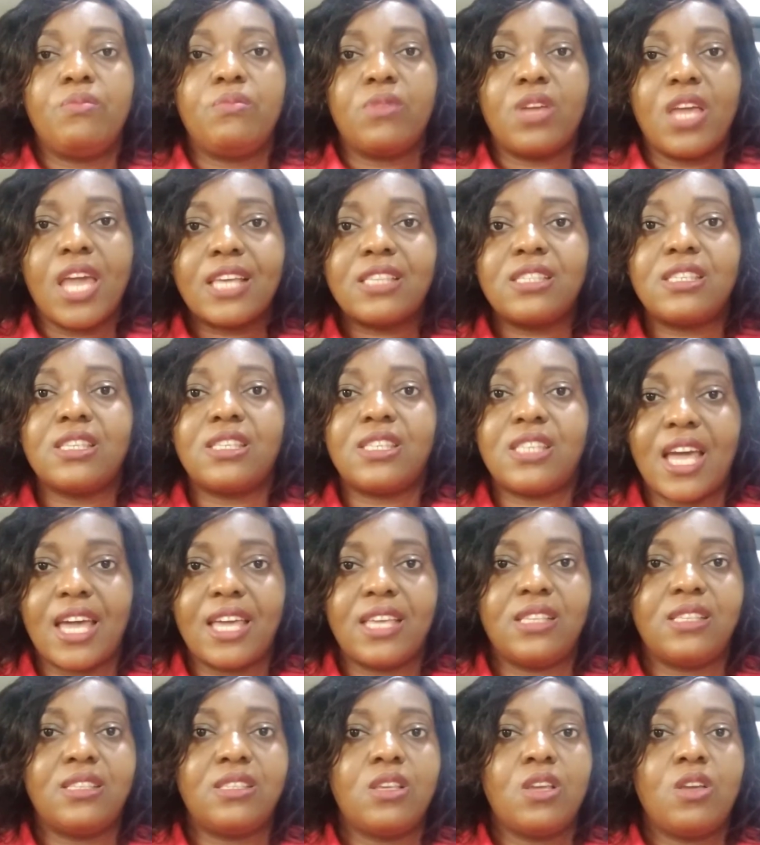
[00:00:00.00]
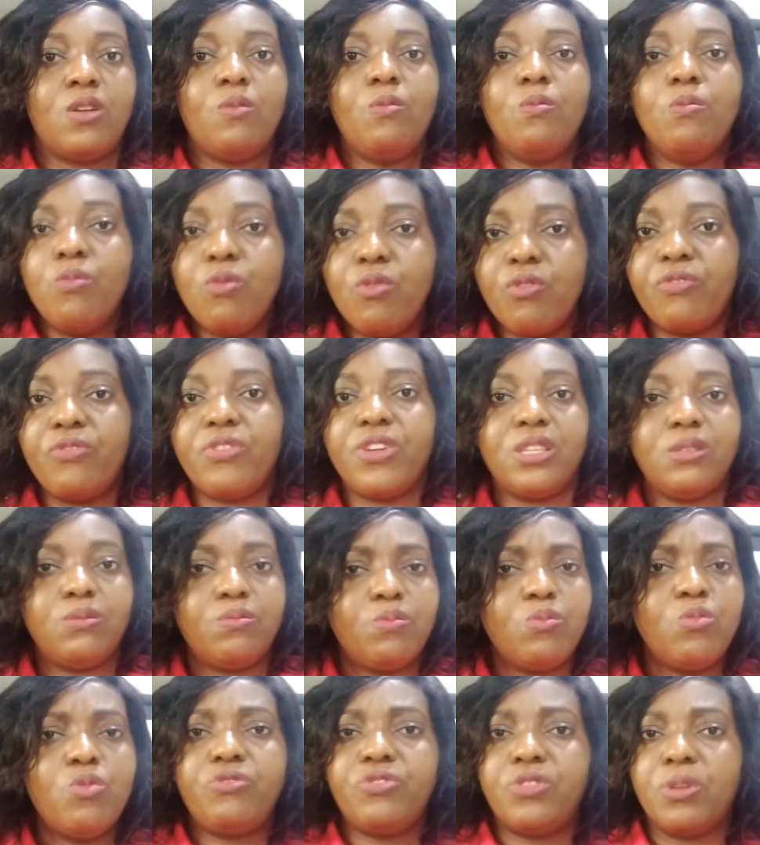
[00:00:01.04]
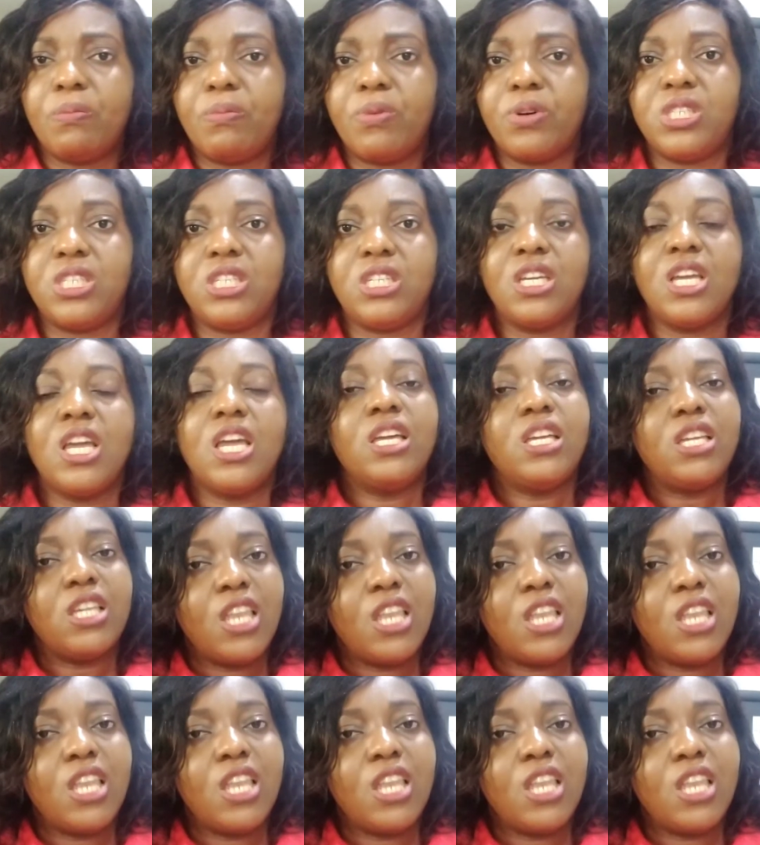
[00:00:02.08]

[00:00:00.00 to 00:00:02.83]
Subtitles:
exercise, move the body. It